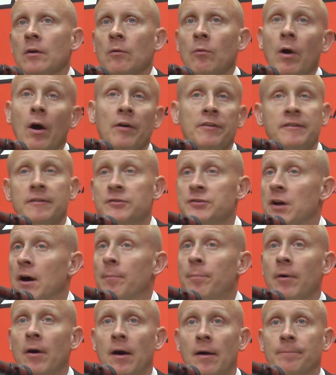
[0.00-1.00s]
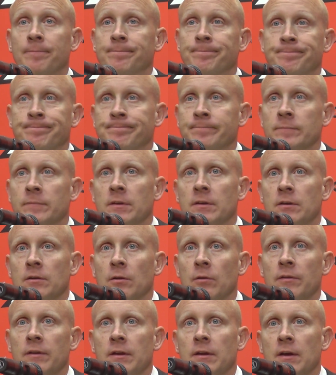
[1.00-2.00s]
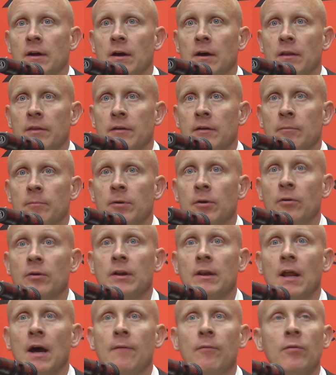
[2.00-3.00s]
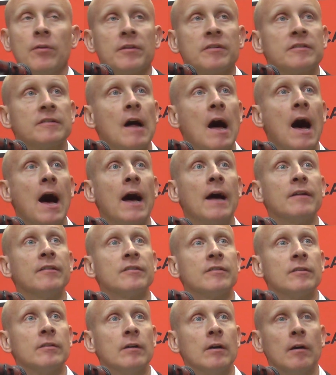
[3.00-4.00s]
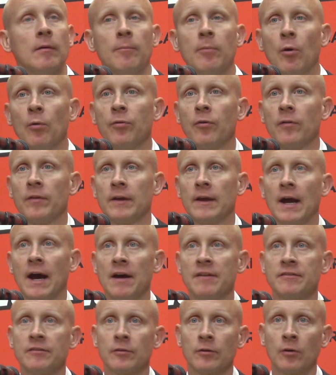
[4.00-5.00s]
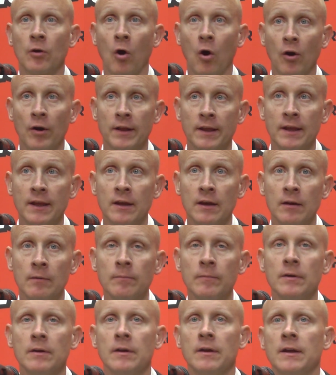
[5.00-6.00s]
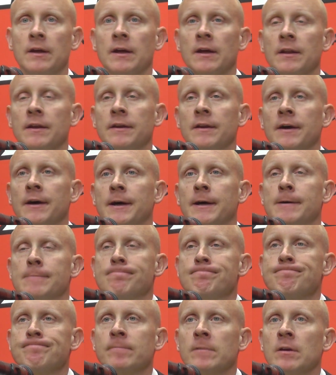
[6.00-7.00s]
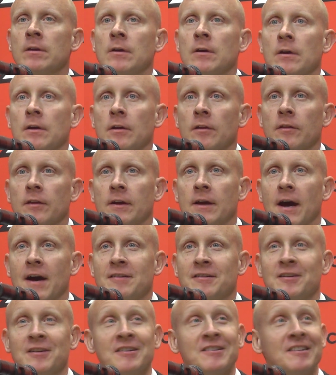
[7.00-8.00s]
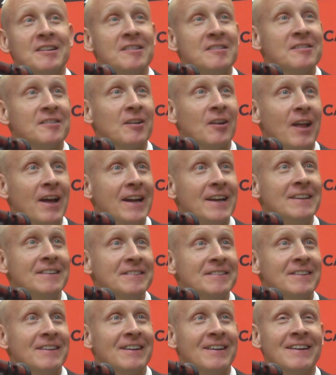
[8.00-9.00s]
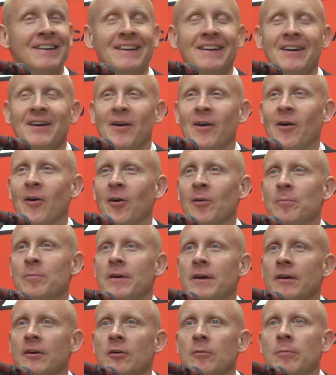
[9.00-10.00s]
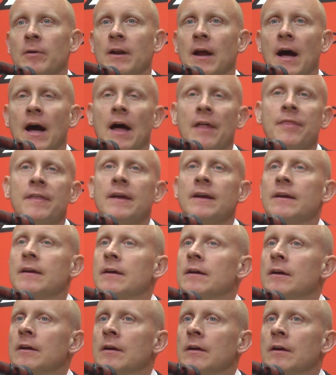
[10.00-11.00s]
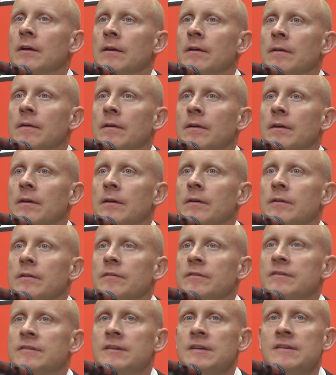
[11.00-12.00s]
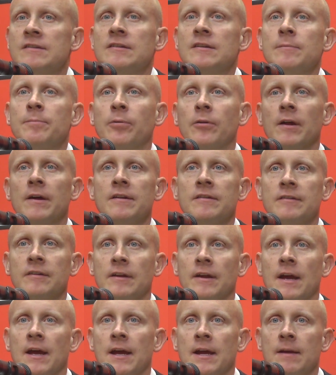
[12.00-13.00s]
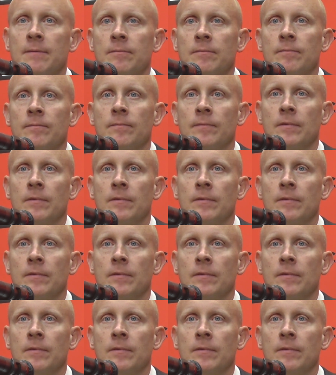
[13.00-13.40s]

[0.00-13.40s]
Well, it's a jump up. You know, the ability level, the size, both on the guys that are guarding him and the guys that he sees in the lane are bigger. But I think CC plays the game